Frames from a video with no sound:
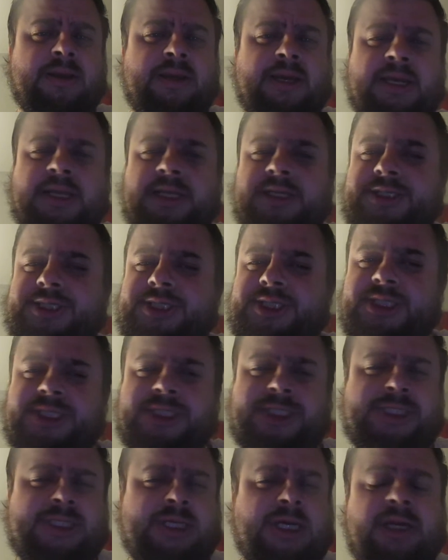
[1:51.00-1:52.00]
And it
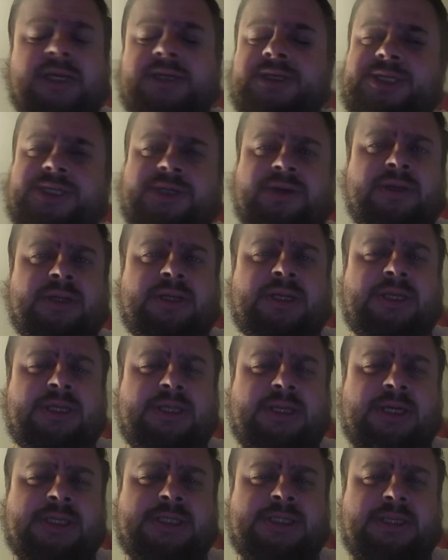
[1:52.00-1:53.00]
certainly
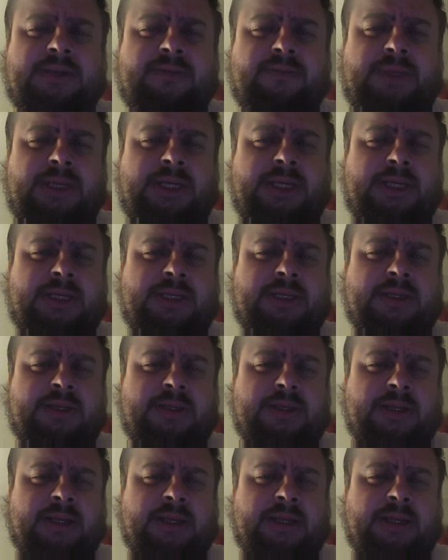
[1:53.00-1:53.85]
doesn't mean